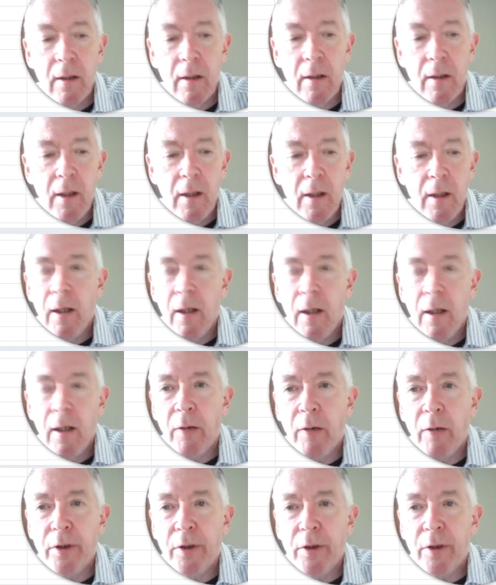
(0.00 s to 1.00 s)
I'm going to
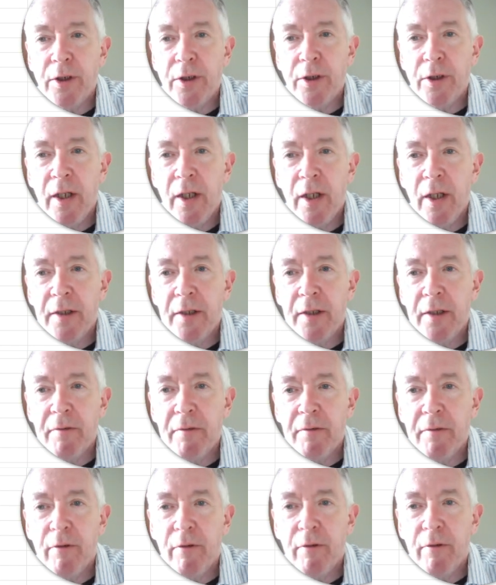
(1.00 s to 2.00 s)
delete the formula
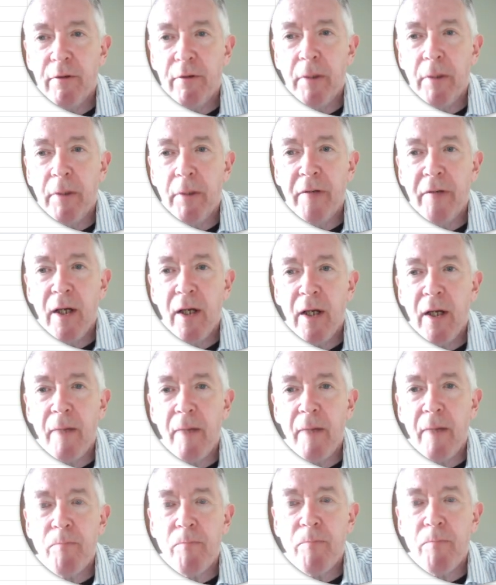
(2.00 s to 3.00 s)
in there.
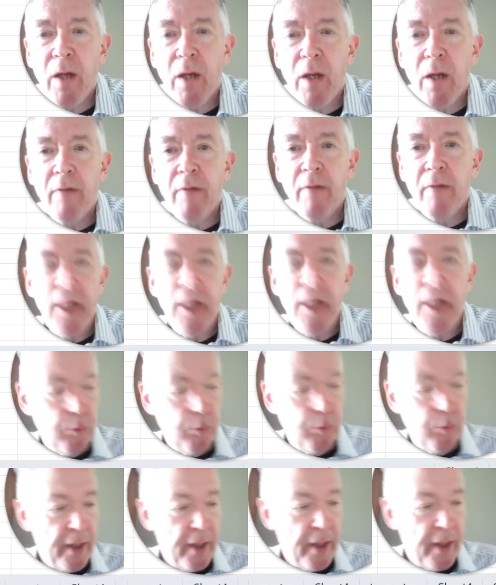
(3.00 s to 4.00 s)
There is a way
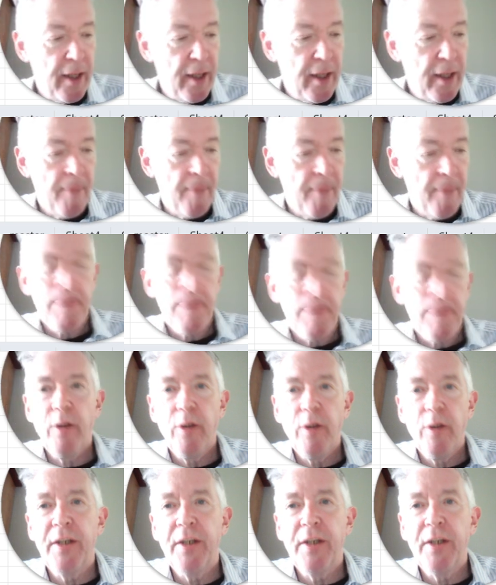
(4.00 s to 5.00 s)
using
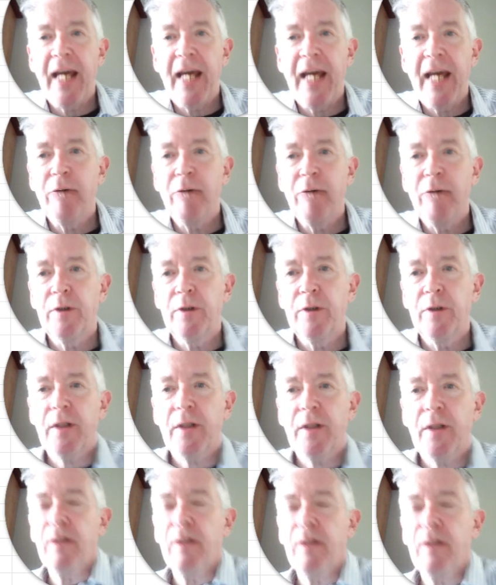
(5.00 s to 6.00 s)

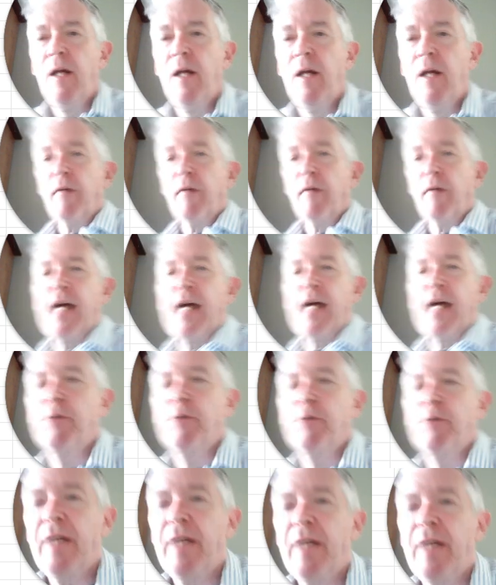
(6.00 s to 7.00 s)
the count a
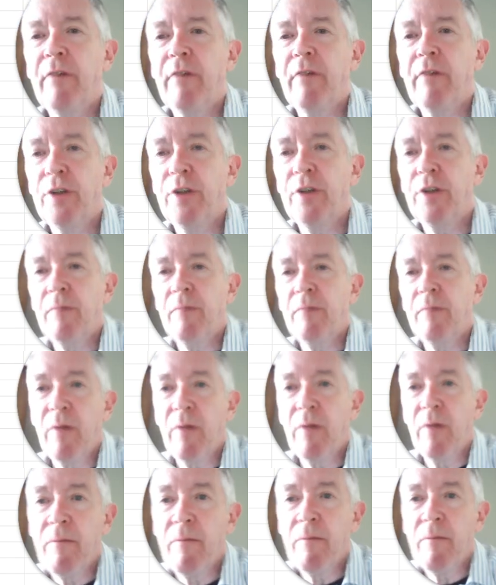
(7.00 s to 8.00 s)
function
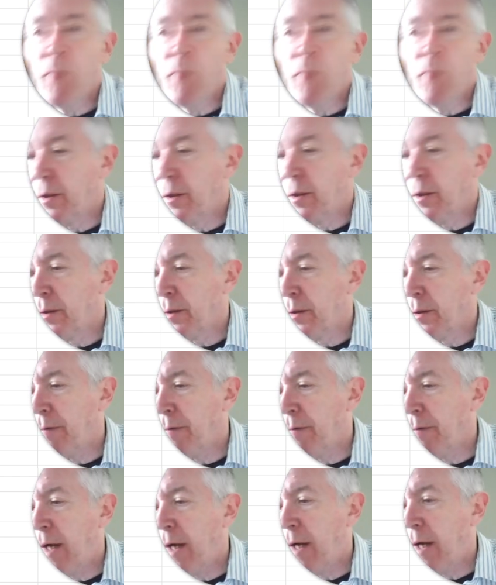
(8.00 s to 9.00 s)
to find
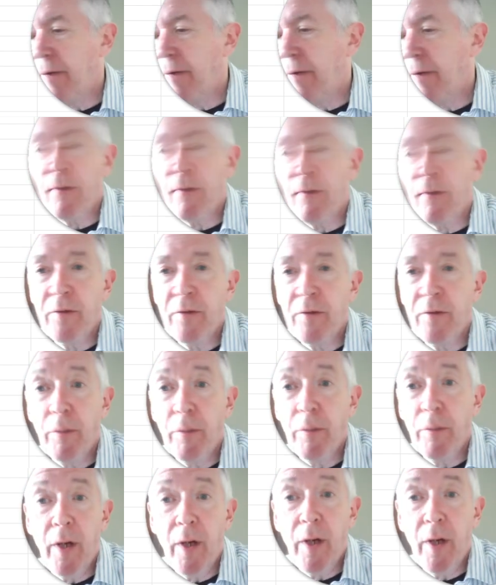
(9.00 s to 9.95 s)
the number of